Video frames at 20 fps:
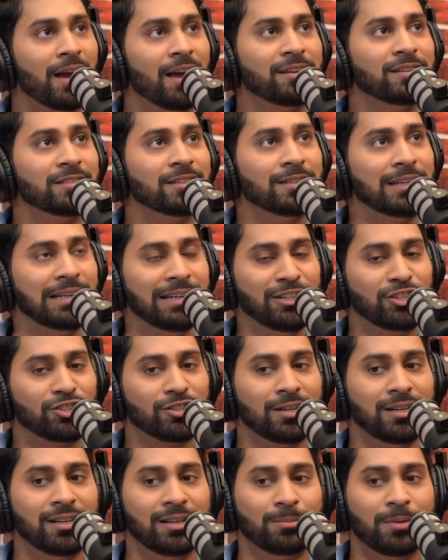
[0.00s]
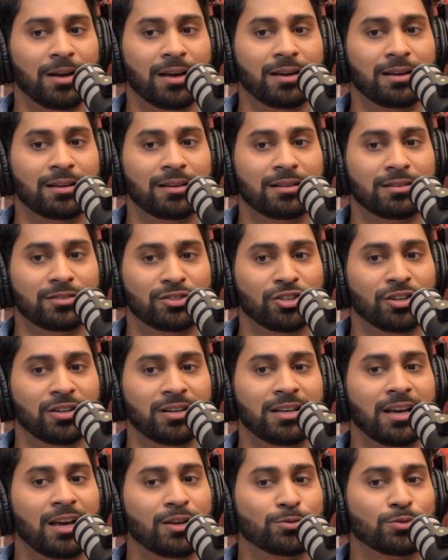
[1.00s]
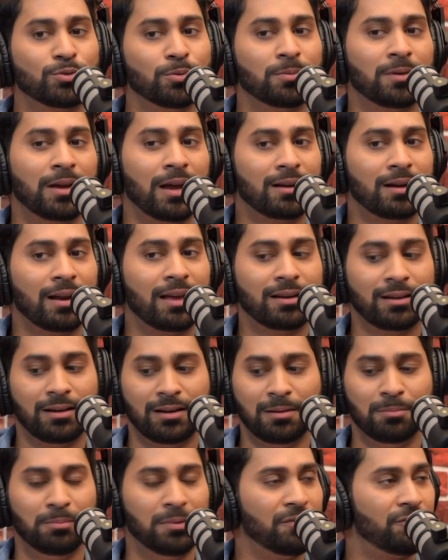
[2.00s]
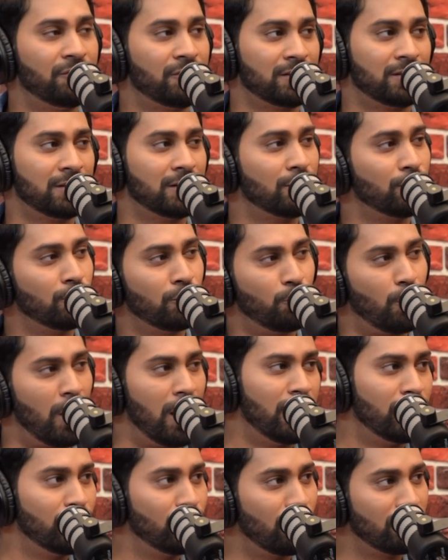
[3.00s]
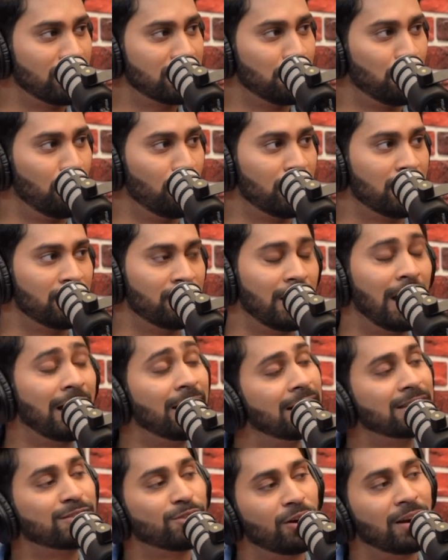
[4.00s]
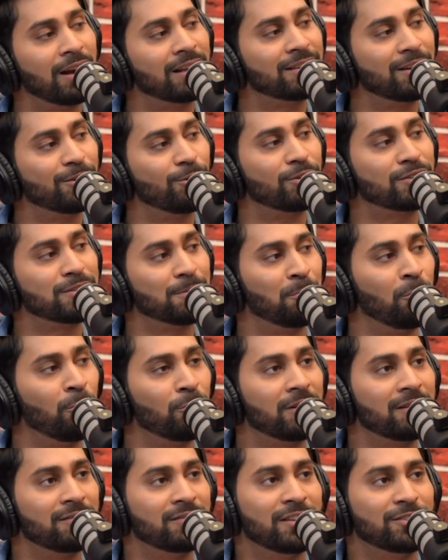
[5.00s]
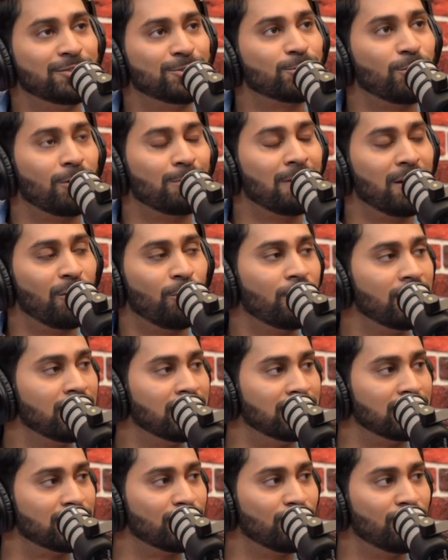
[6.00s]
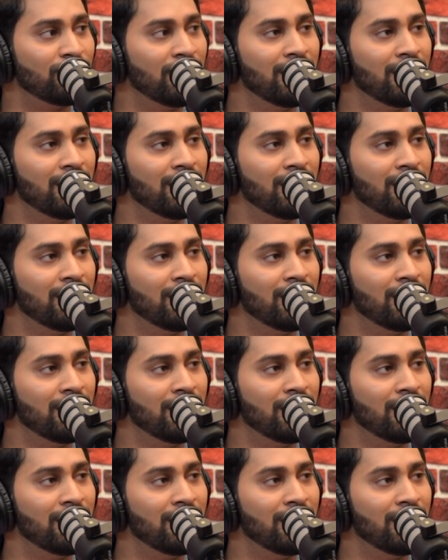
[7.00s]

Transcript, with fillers: And initially in my journey, I used to get like a little miffed that, you know, why are you not supportive? And it's not like they're not supportive. They're just not my audience, you know.